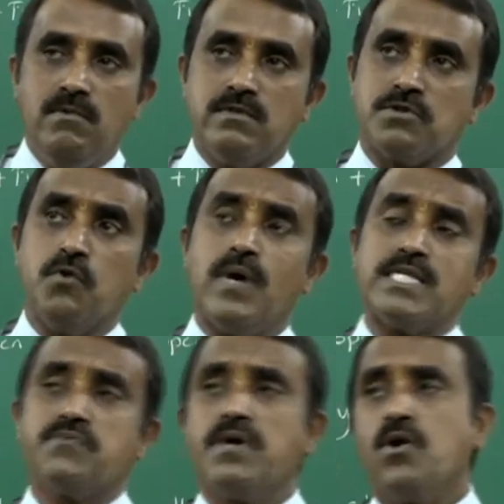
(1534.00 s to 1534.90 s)
So
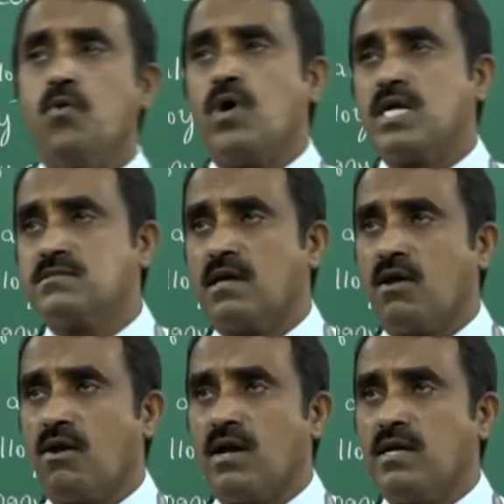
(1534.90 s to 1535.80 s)
once we know what is an
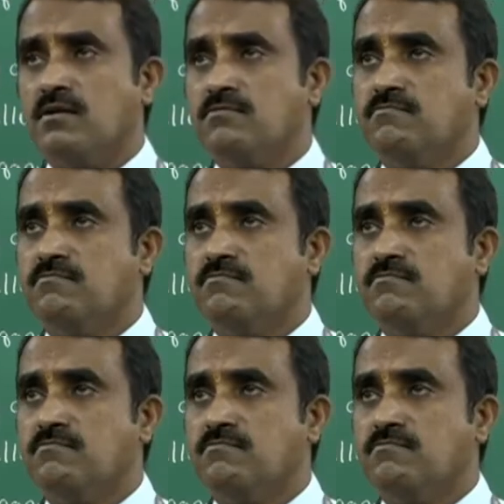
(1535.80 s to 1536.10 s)
alloy,